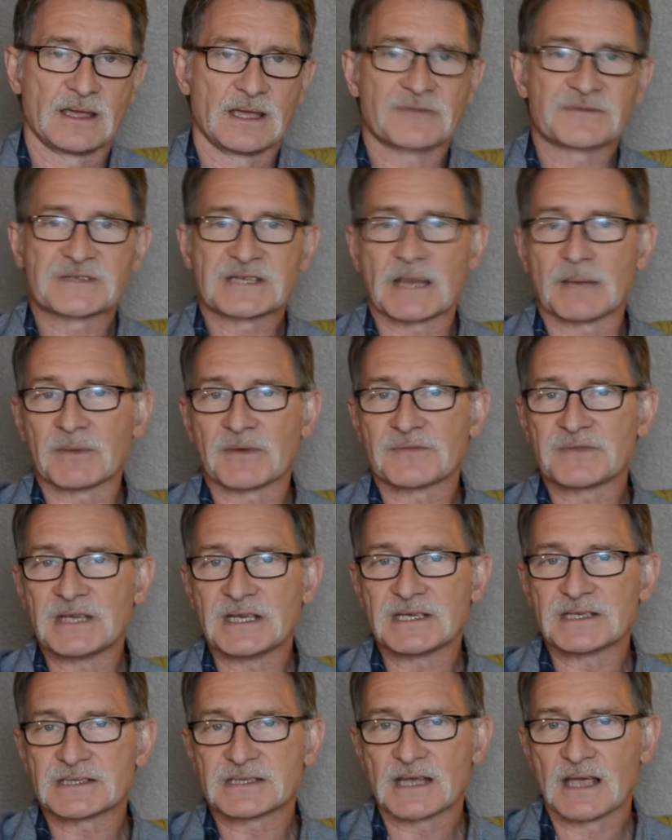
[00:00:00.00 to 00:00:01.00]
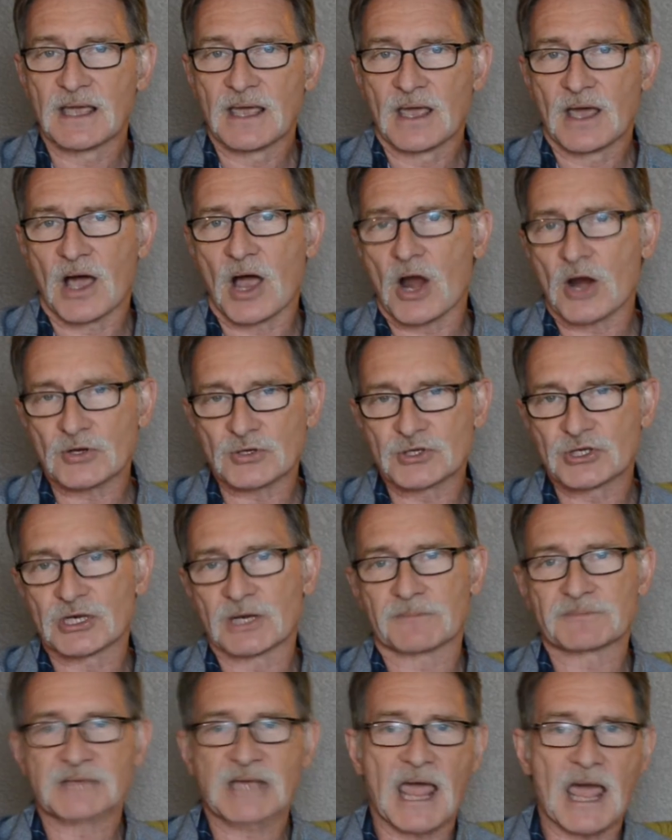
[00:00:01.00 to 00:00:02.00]
If some of these
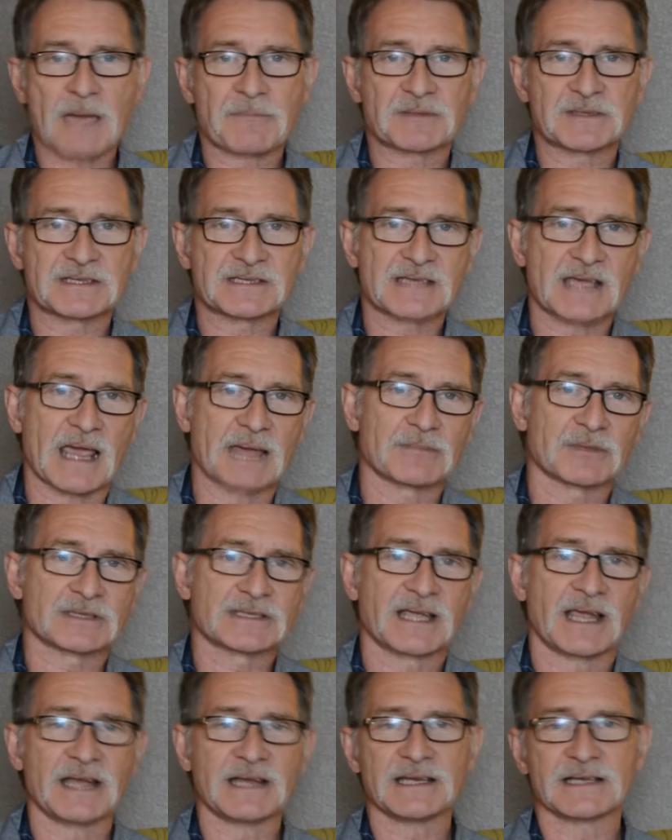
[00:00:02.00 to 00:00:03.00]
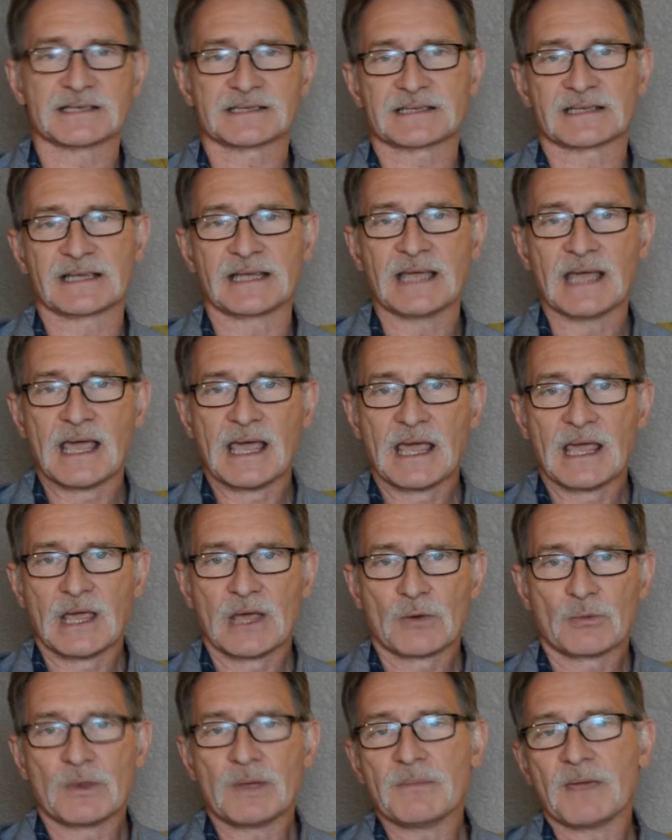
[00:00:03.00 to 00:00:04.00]
hardships happen simultaneously,
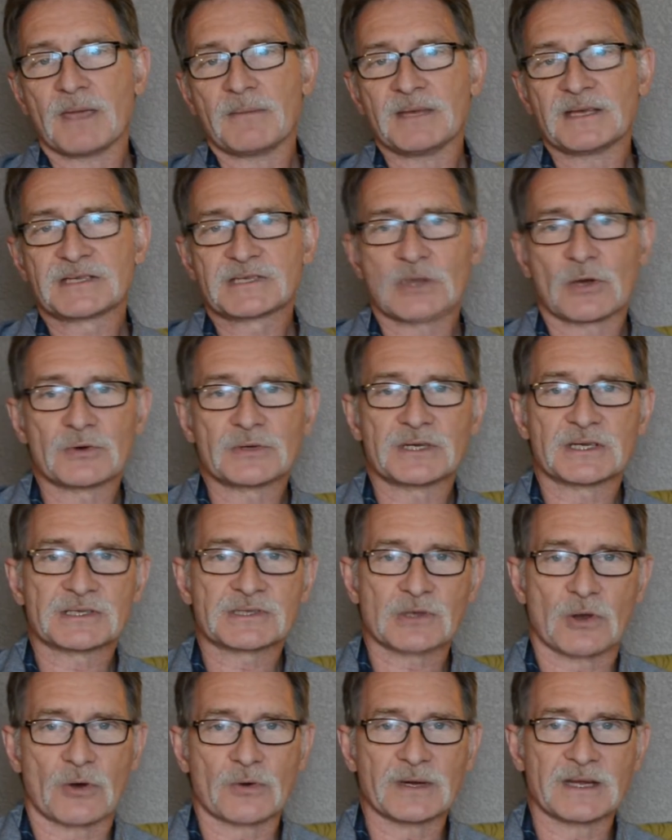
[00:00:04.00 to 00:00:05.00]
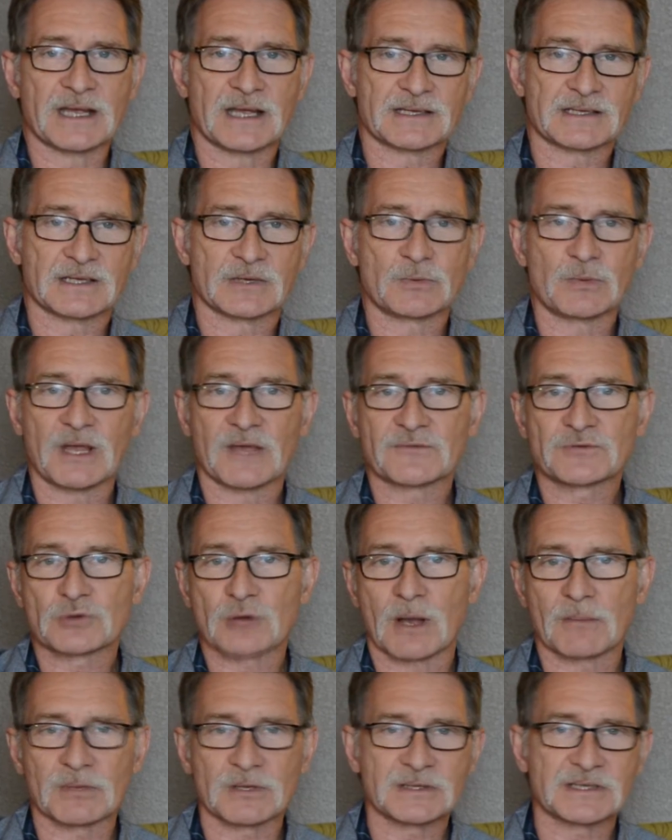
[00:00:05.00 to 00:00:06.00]
we may be so disoriented we have
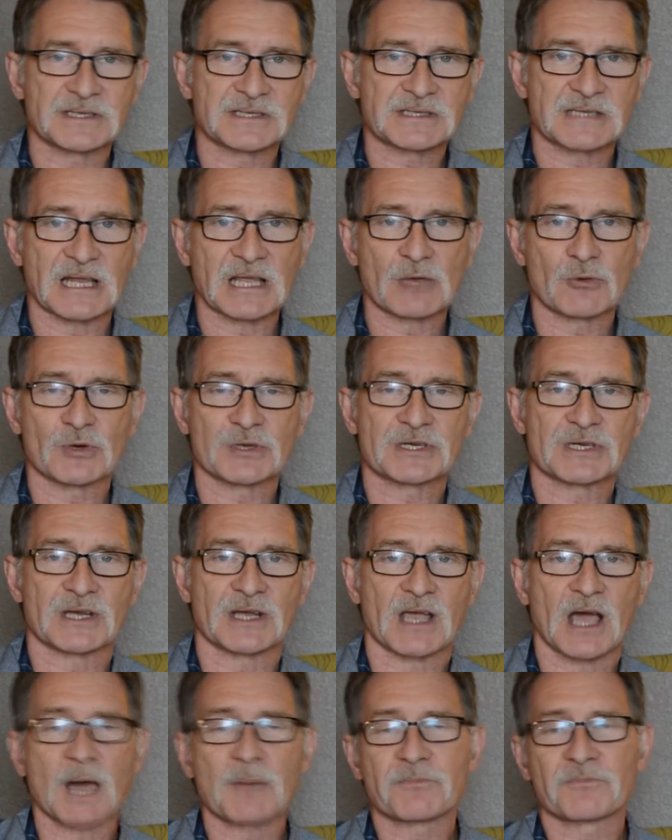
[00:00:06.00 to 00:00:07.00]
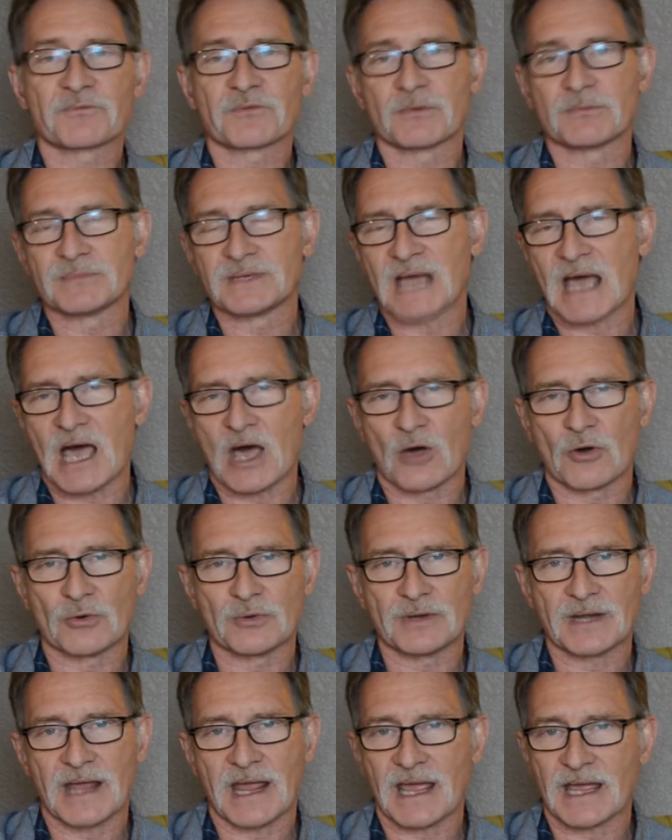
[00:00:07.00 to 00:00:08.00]
trouble distinguishing up from
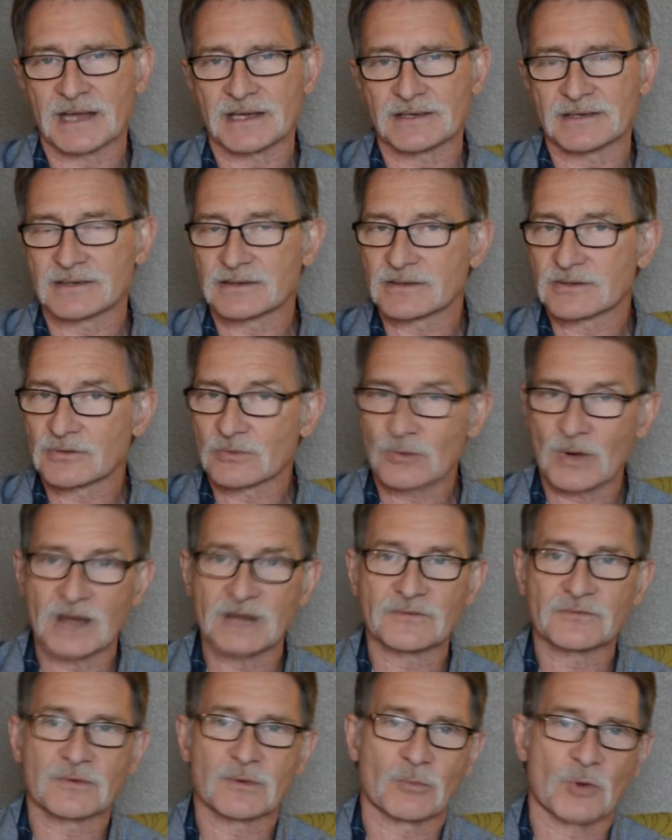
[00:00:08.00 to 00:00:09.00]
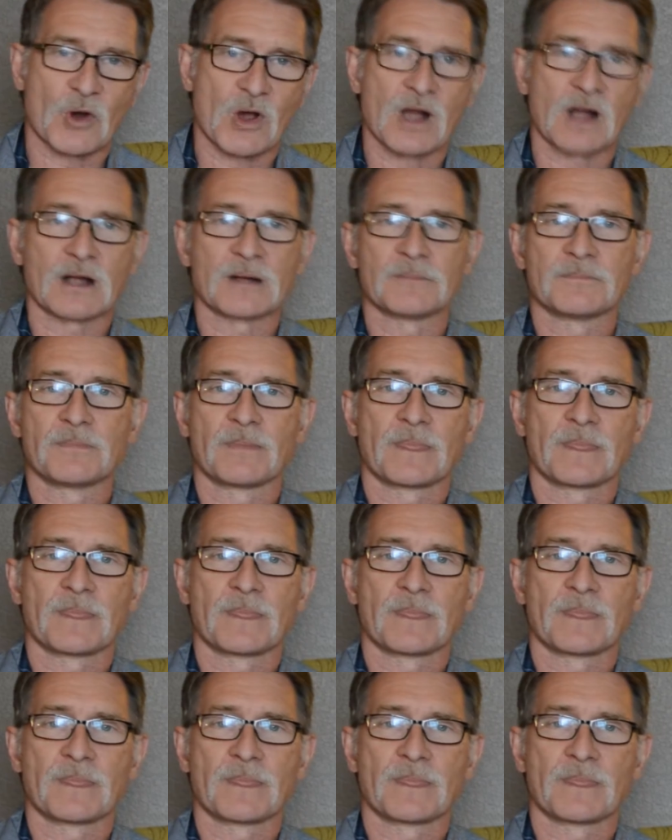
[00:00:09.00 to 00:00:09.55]
down and right from wrong.